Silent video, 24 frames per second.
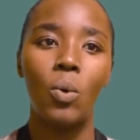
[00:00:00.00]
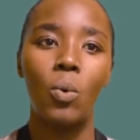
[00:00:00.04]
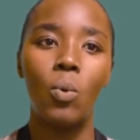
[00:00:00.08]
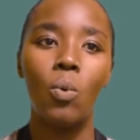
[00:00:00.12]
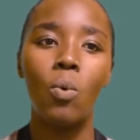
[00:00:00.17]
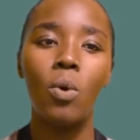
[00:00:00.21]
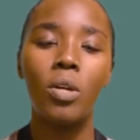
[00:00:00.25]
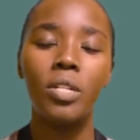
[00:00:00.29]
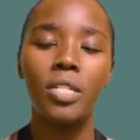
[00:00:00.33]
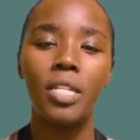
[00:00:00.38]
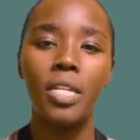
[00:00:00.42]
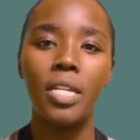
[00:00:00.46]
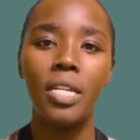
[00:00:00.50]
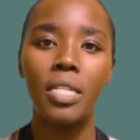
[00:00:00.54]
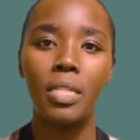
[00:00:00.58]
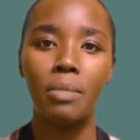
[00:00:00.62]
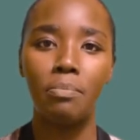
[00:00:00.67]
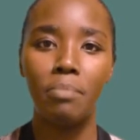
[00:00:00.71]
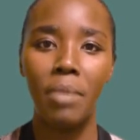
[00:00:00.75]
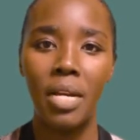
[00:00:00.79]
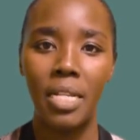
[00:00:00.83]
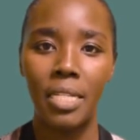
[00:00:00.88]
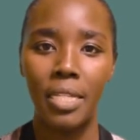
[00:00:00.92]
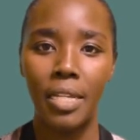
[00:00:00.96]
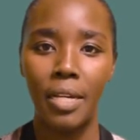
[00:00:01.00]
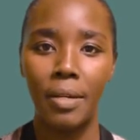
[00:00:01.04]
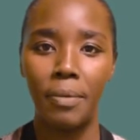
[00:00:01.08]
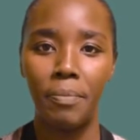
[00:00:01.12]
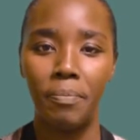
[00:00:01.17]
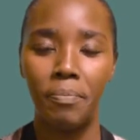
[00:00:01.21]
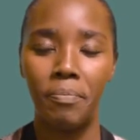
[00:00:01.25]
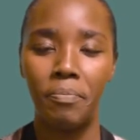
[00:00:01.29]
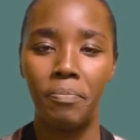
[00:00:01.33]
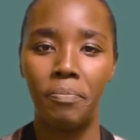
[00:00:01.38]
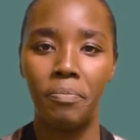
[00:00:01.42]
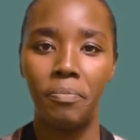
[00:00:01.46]
What is
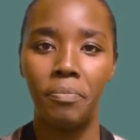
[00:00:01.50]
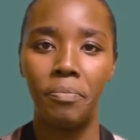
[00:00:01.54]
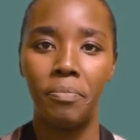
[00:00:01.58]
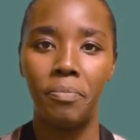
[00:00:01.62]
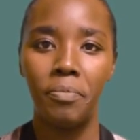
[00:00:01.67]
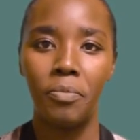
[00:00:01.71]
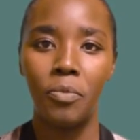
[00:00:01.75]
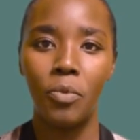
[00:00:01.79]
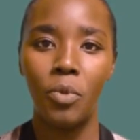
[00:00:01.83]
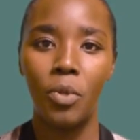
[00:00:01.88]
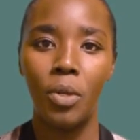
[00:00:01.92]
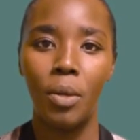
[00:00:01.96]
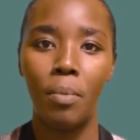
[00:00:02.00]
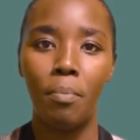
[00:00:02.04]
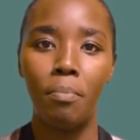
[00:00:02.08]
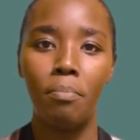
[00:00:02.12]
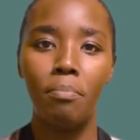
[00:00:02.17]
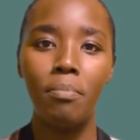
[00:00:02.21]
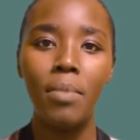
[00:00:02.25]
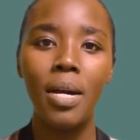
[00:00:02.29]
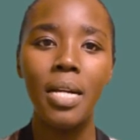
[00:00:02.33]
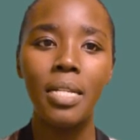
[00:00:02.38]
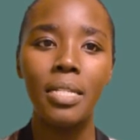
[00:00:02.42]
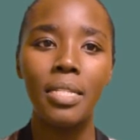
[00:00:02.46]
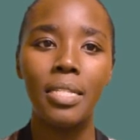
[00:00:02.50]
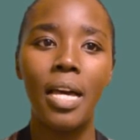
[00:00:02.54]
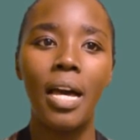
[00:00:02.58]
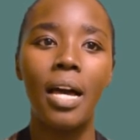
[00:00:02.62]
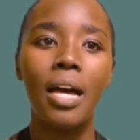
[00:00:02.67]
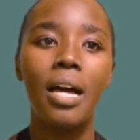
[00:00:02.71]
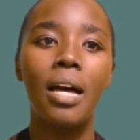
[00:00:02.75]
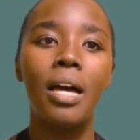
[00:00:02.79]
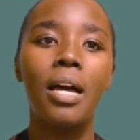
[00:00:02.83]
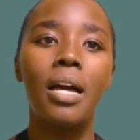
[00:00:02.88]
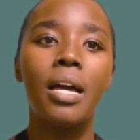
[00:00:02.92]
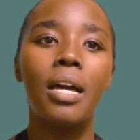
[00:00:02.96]
matter?
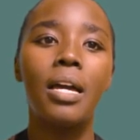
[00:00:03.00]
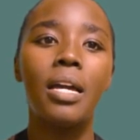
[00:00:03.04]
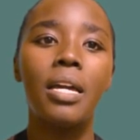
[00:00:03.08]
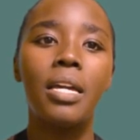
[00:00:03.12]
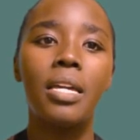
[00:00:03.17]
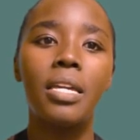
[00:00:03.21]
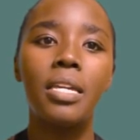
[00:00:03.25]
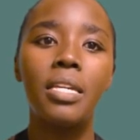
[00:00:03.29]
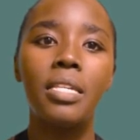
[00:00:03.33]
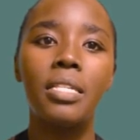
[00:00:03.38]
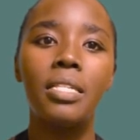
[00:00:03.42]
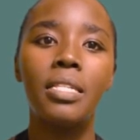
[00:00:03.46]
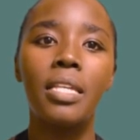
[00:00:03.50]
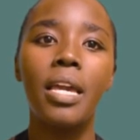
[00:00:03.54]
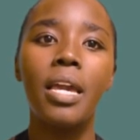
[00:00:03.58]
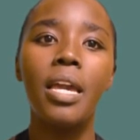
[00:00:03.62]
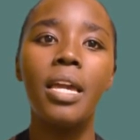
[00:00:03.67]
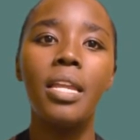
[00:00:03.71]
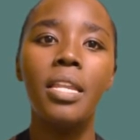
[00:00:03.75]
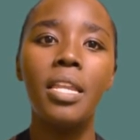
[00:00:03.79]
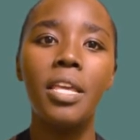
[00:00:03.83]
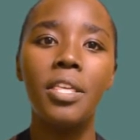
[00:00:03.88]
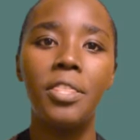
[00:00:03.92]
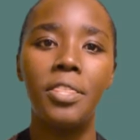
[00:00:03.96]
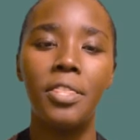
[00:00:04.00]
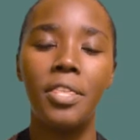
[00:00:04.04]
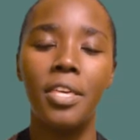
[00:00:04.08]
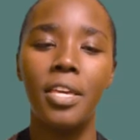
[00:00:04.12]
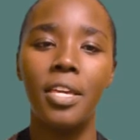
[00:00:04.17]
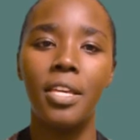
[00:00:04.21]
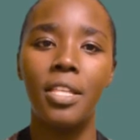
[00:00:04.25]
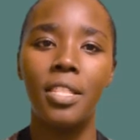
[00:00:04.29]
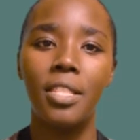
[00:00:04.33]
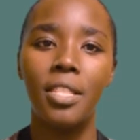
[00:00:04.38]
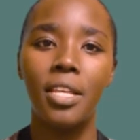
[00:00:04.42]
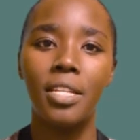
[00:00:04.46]
Matter is
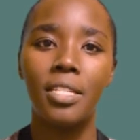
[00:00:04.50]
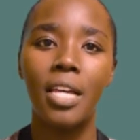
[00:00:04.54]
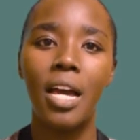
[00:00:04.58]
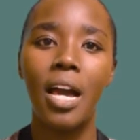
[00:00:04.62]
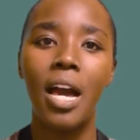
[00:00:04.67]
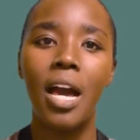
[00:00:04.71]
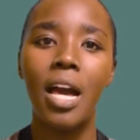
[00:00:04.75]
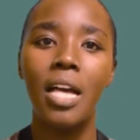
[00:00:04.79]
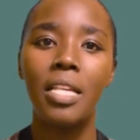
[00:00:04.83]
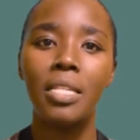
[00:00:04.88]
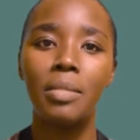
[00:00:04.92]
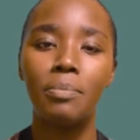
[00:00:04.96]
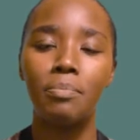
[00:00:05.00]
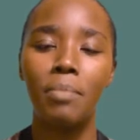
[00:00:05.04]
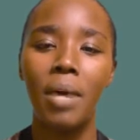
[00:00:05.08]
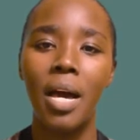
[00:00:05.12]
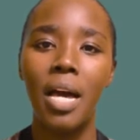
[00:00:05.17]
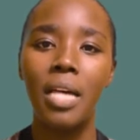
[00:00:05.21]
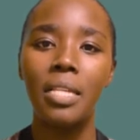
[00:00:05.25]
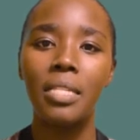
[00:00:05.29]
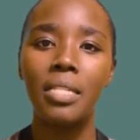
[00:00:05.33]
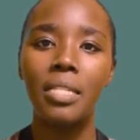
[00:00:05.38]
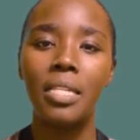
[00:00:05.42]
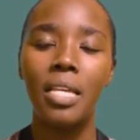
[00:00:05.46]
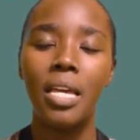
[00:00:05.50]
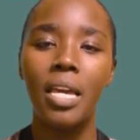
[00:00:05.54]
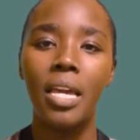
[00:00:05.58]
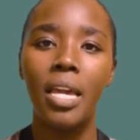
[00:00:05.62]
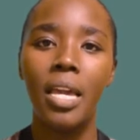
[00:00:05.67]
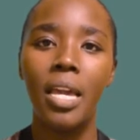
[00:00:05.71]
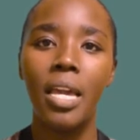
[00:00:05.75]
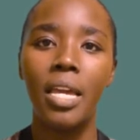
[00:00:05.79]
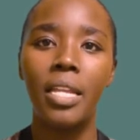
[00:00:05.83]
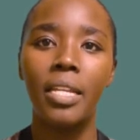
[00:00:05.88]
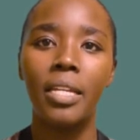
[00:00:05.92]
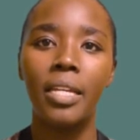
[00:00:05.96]
anything that has mass
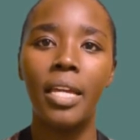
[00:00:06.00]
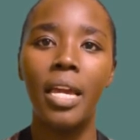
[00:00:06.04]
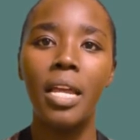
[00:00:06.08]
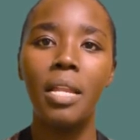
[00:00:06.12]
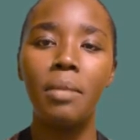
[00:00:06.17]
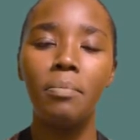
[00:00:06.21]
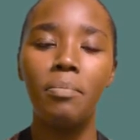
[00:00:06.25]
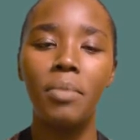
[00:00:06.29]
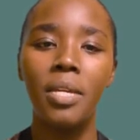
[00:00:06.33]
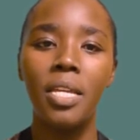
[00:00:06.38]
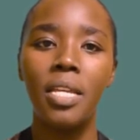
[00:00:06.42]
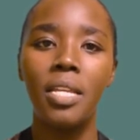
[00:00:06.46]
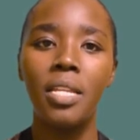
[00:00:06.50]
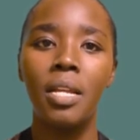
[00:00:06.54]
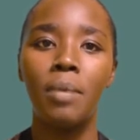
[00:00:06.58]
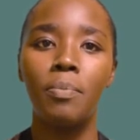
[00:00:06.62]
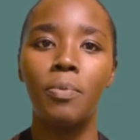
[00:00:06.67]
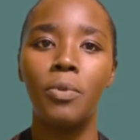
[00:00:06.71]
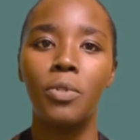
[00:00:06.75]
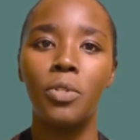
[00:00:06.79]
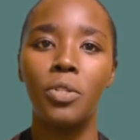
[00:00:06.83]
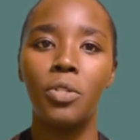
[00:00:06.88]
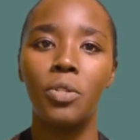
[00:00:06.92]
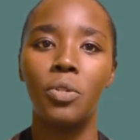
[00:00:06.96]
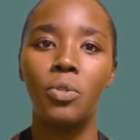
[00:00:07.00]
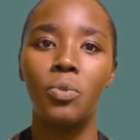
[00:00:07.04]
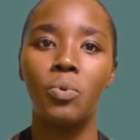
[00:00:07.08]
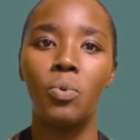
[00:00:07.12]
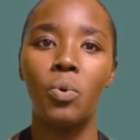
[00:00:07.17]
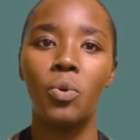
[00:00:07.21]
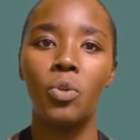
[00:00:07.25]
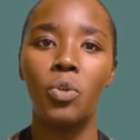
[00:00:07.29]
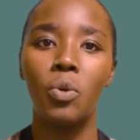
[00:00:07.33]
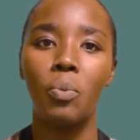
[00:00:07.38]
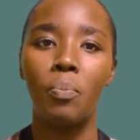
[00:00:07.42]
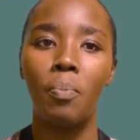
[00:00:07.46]
and can be in a position to
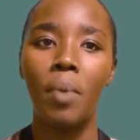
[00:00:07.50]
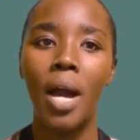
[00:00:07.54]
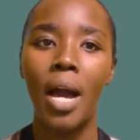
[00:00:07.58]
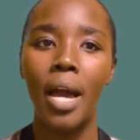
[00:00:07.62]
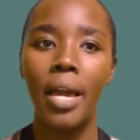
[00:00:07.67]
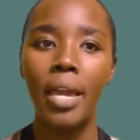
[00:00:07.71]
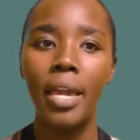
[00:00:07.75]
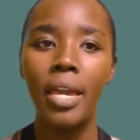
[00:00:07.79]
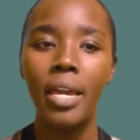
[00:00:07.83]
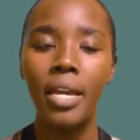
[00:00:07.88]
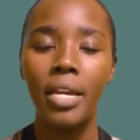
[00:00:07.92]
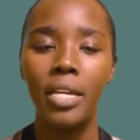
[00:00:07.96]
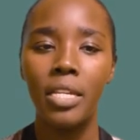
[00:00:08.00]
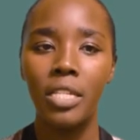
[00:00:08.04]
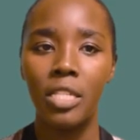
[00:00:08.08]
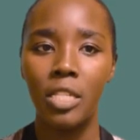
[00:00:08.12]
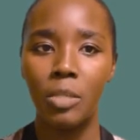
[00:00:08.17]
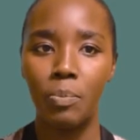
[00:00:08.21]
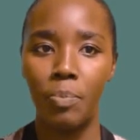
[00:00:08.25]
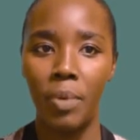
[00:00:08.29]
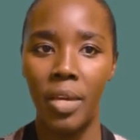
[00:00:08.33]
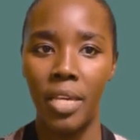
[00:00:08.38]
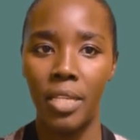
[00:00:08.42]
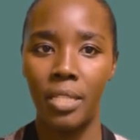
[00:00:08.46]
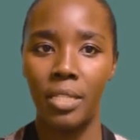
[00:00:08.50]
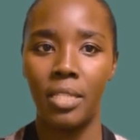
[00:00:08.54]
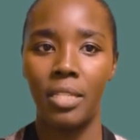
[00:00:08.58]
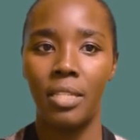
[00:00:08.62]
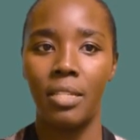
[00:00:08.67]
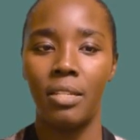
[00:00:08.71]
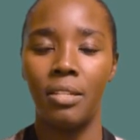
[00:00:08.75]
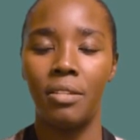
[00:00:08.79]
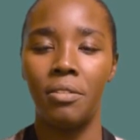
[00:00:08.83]
occupy space.